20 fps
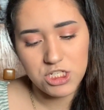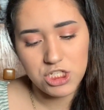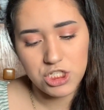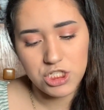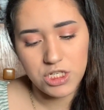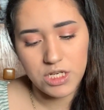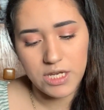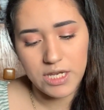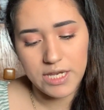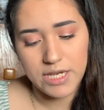
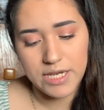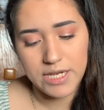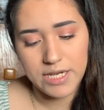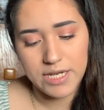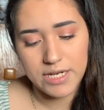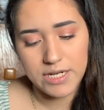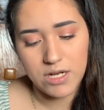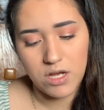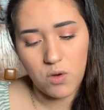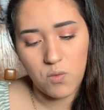
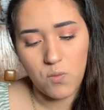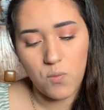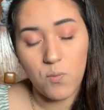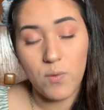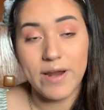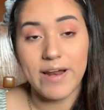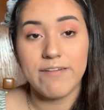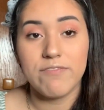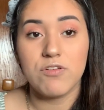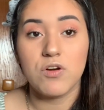shade
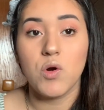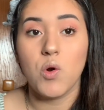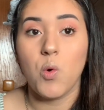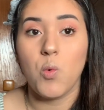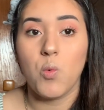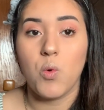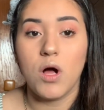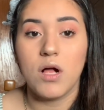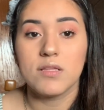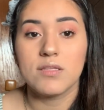Whatever
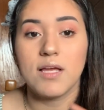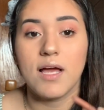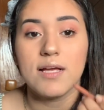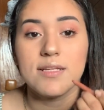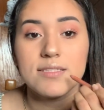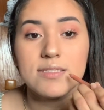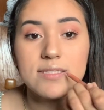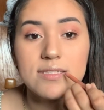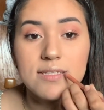Walnut.